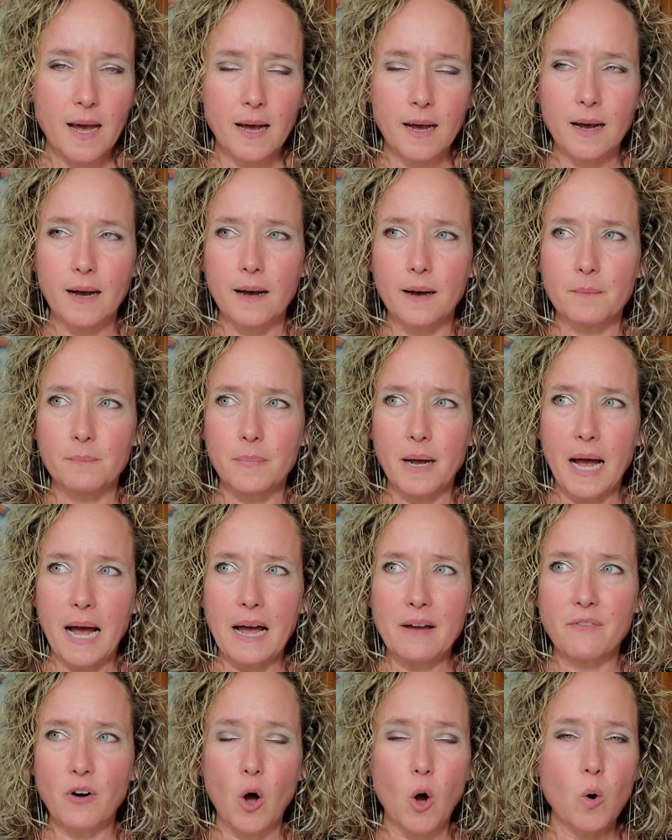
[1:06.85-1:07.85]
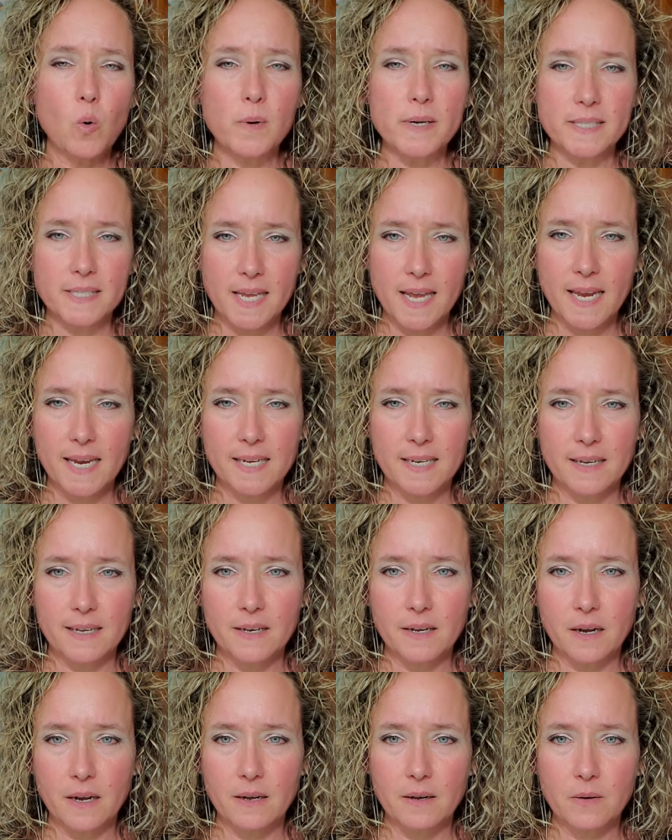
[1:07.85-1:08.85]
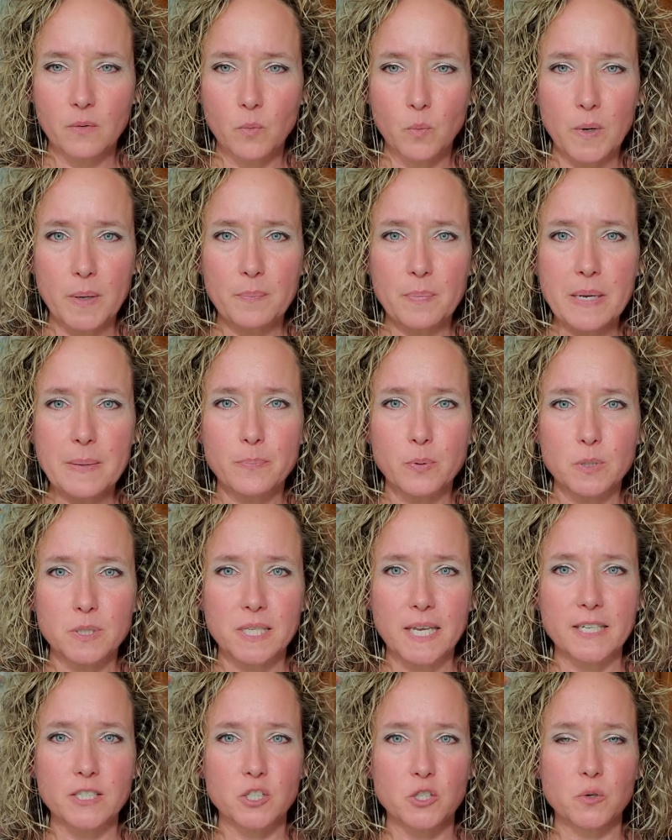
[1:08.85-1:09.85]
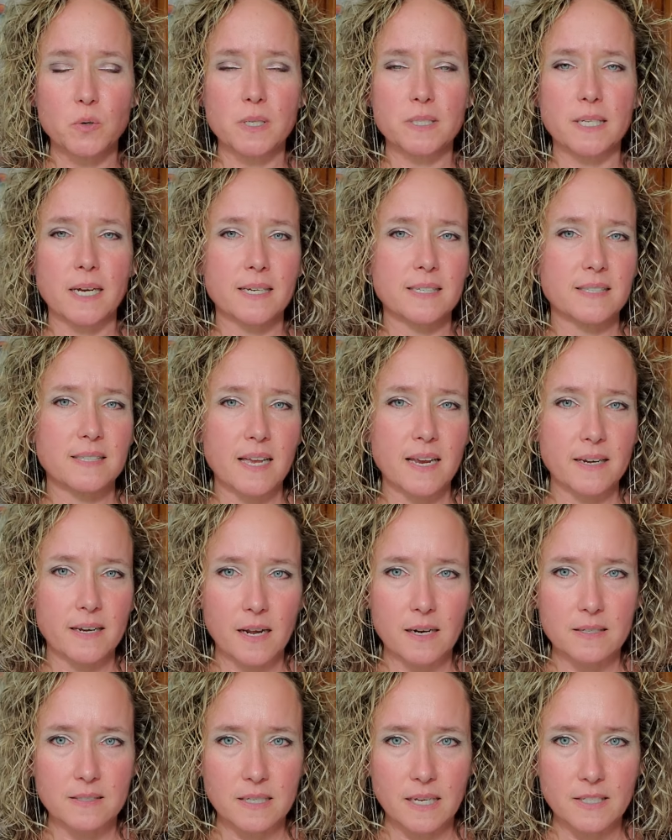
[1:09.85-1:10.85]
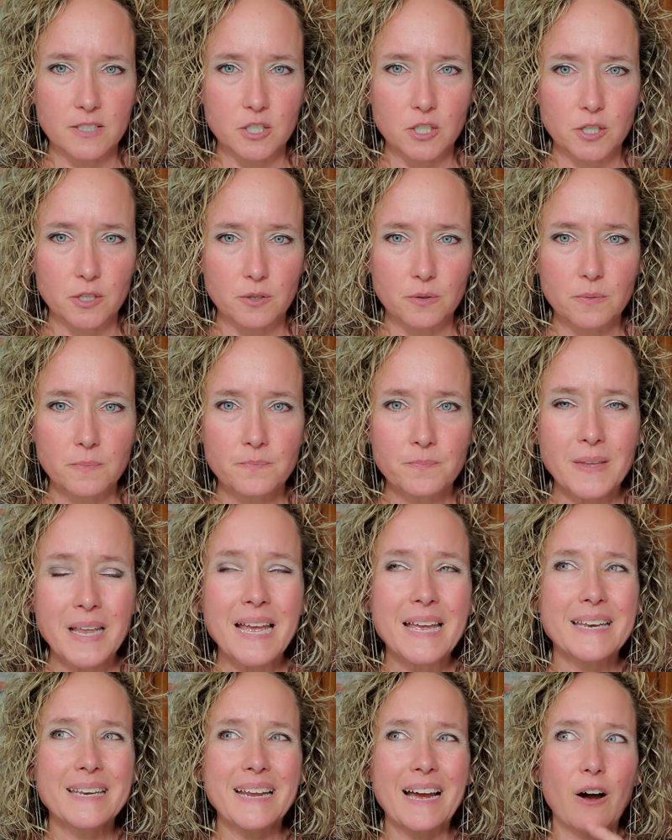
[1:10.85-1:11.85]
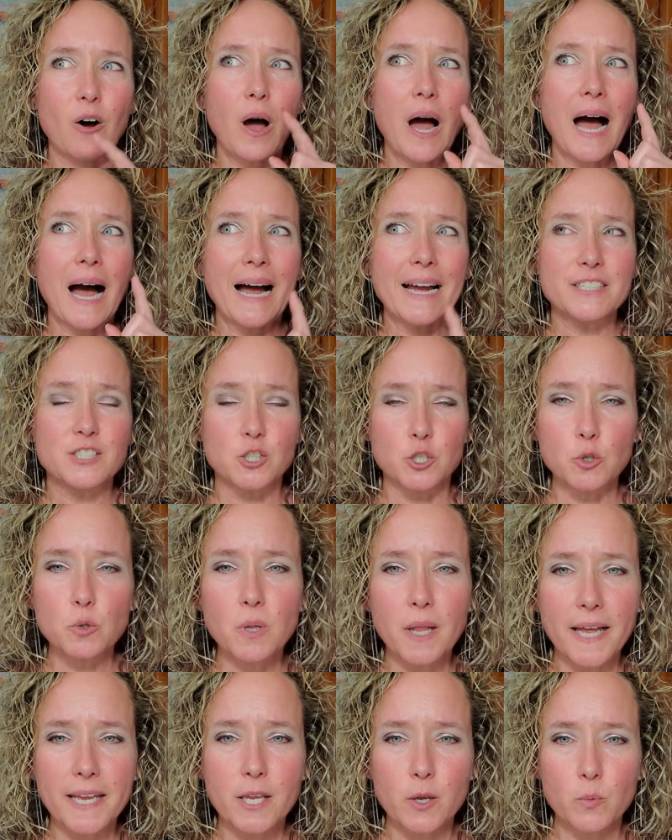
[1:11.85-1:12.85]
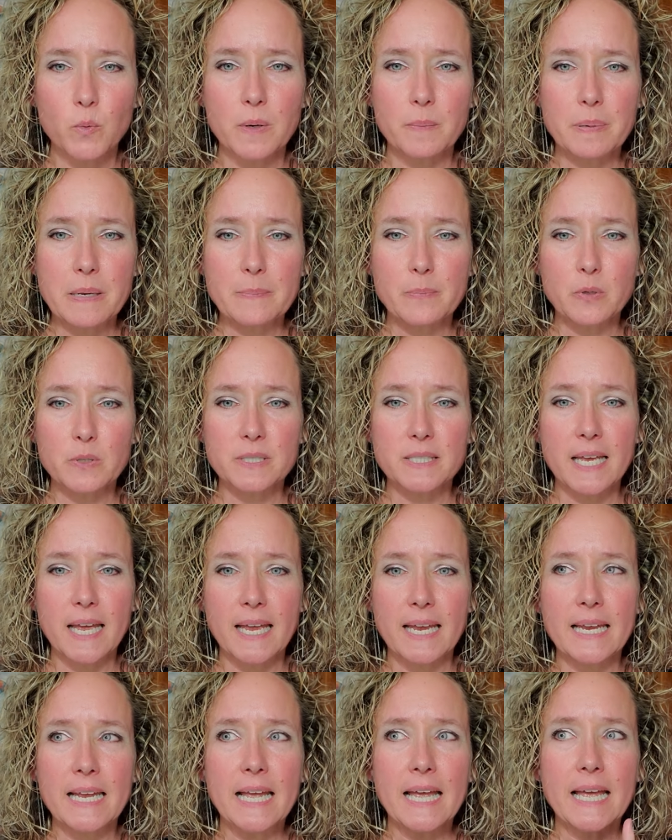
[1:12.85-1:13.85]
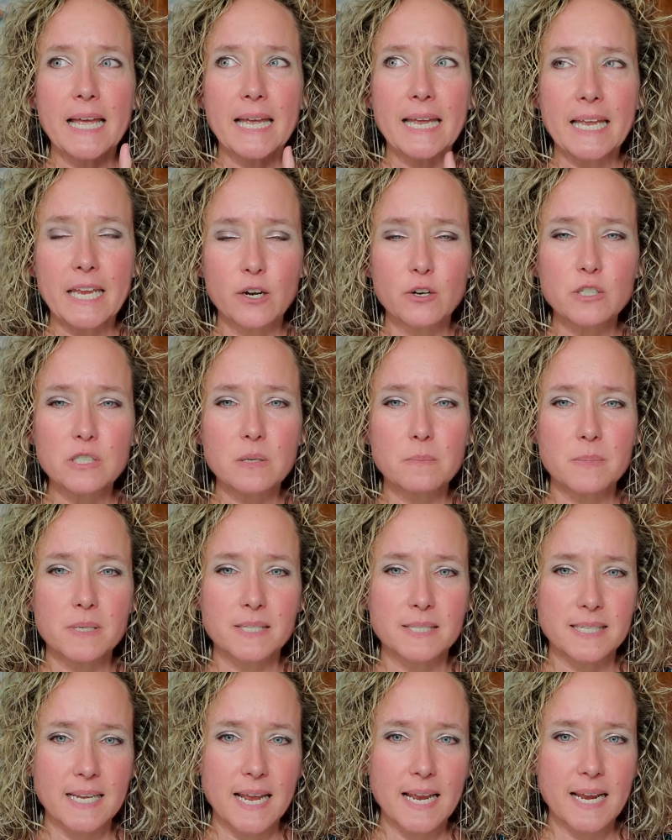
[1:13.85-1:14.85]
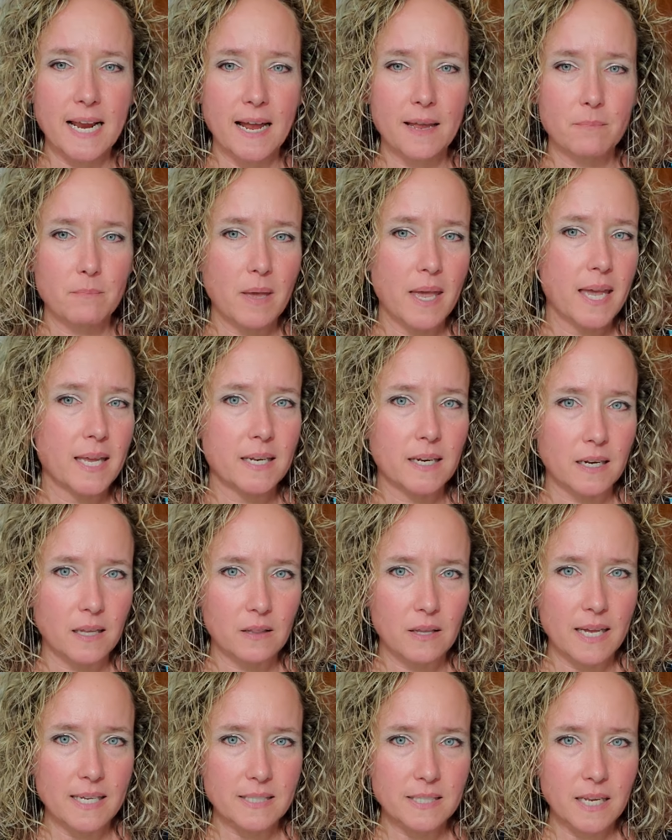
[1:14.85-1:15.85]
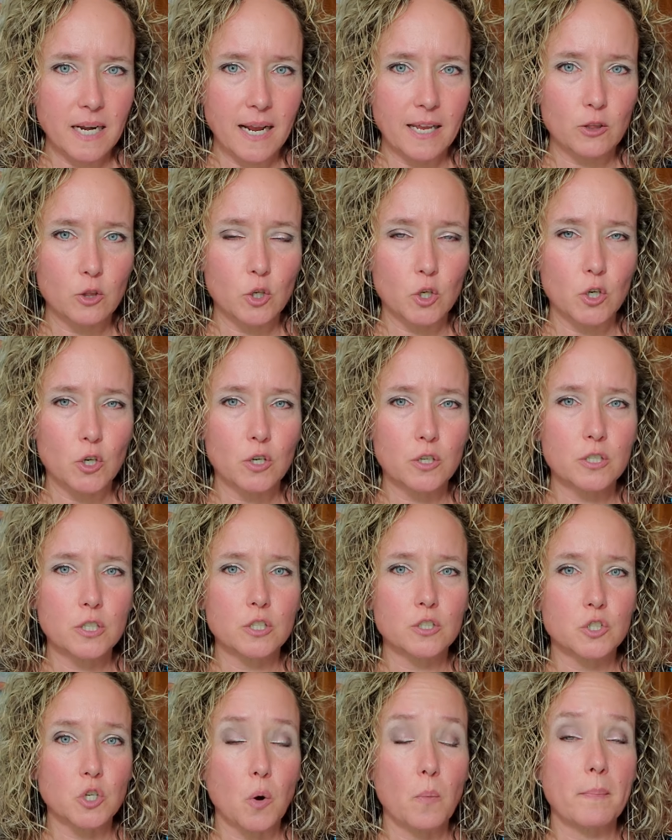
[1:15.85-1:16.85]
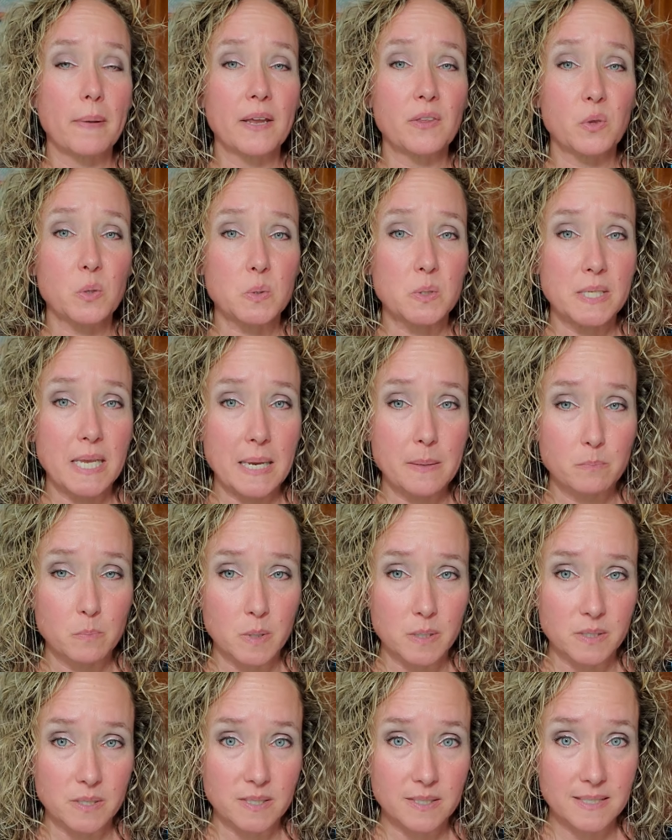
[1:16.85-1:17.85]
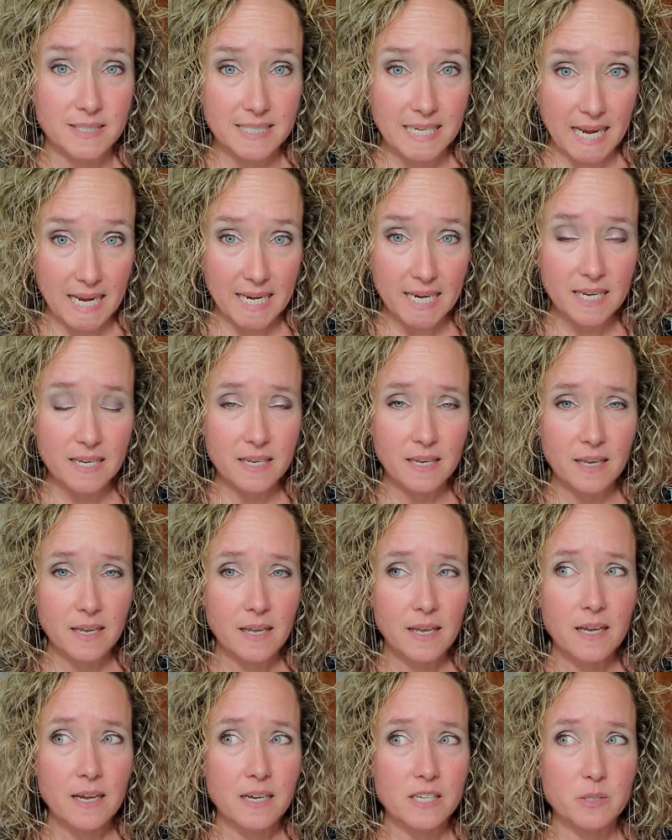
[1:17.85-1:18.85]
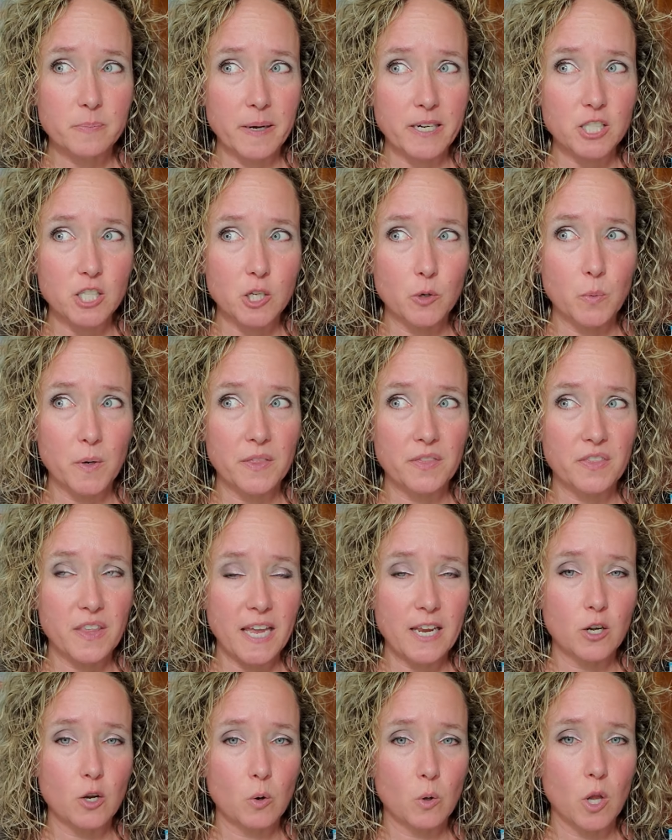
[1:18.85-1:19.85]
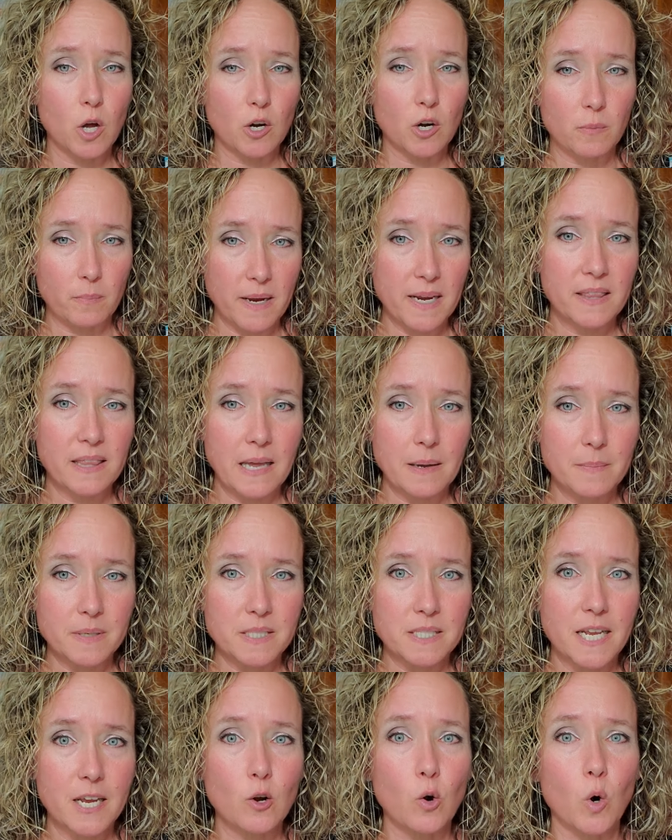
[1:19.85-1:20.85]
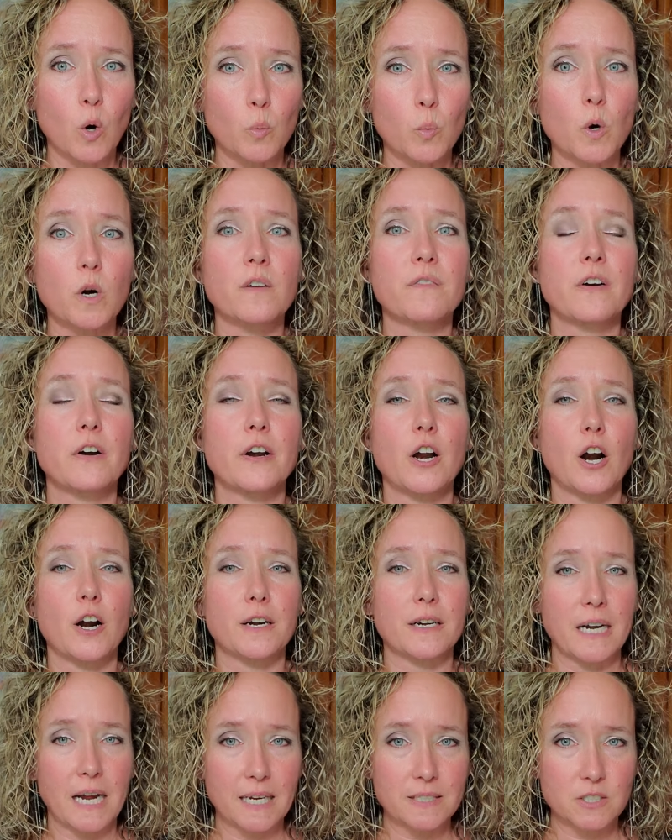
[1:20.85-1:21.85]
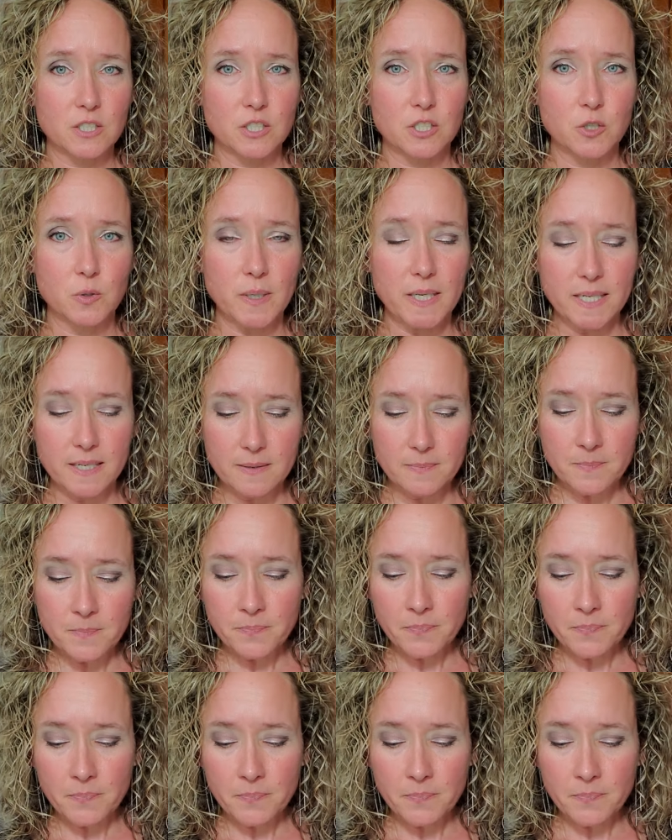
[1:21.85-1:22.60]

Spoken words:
I've always hated when people say, do as I say, not as I do. Now, I do like it when people say, here's a mistake I made and a lesson I learned. Don't make the same mistake, especially when they no longer make that mistake or work very hard not to do it.